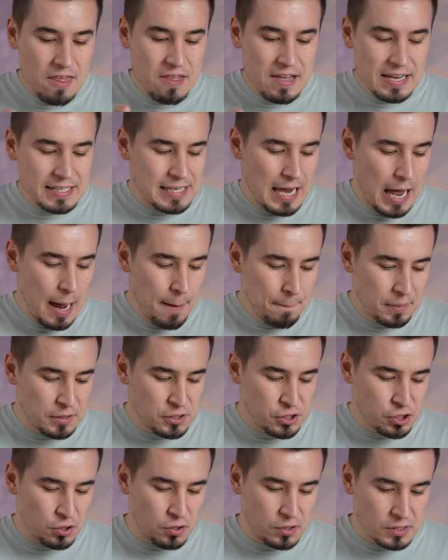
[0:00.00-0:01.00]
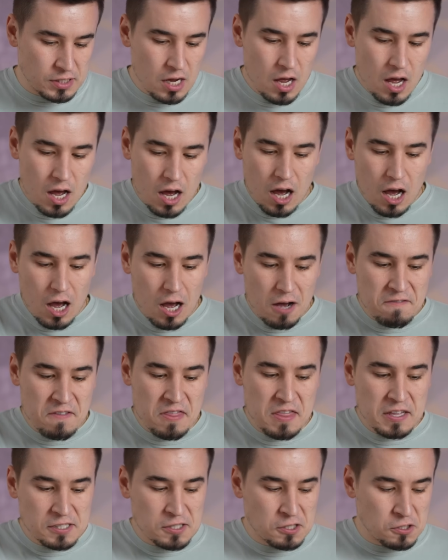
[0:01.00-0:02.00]
the temperatures
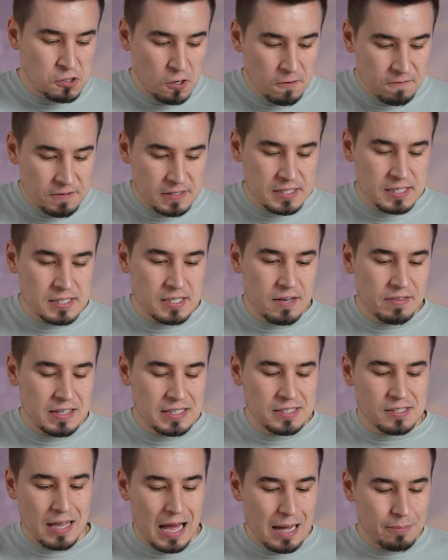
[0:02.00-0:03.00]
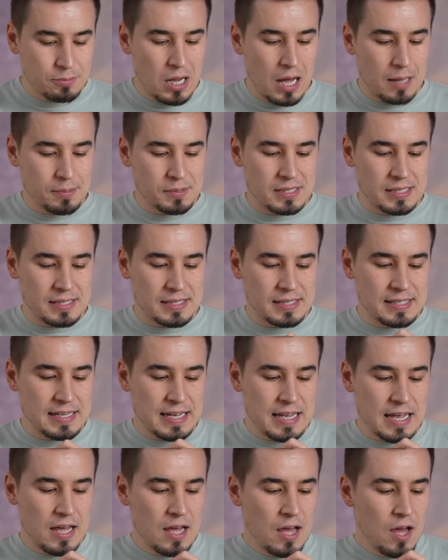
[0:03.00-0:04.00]
of the surfaces of these laptops to
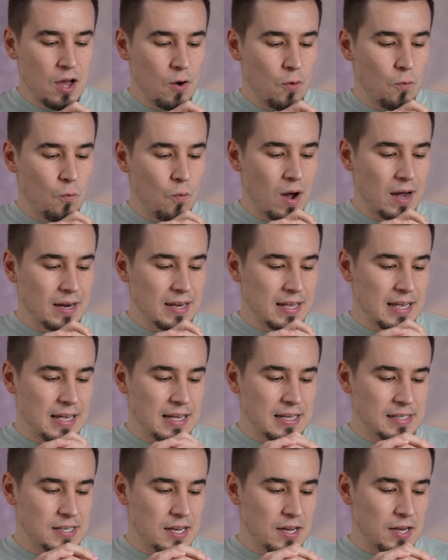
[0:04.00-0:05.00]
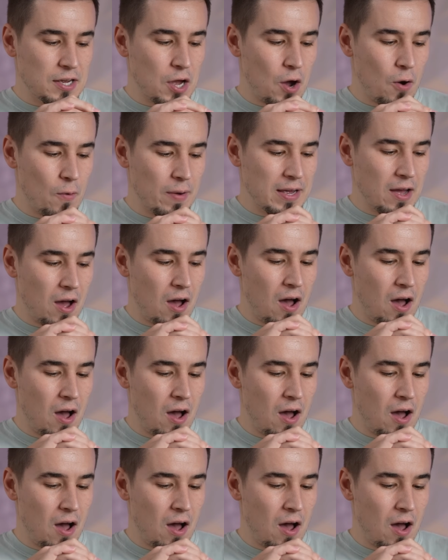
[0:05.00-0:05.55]
see what is going